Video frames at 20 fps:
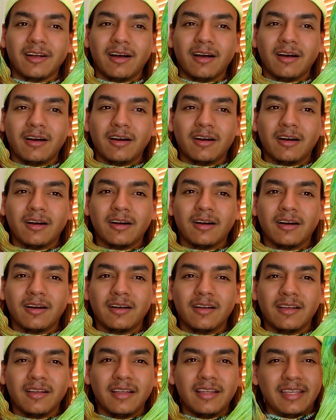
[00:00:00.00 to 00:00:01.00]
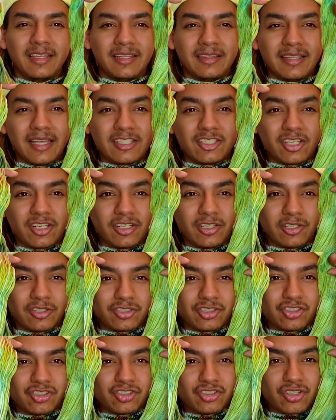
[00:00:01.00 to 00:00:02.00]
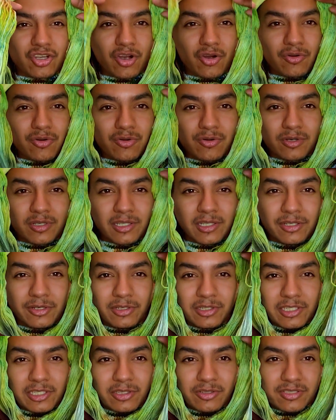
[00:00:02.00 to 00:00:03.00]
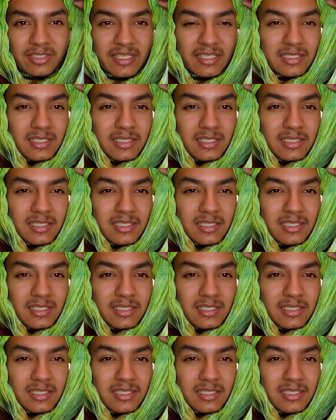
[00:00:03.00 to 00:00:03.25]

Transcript: Oh, that's gonna look so cool. It literally looks like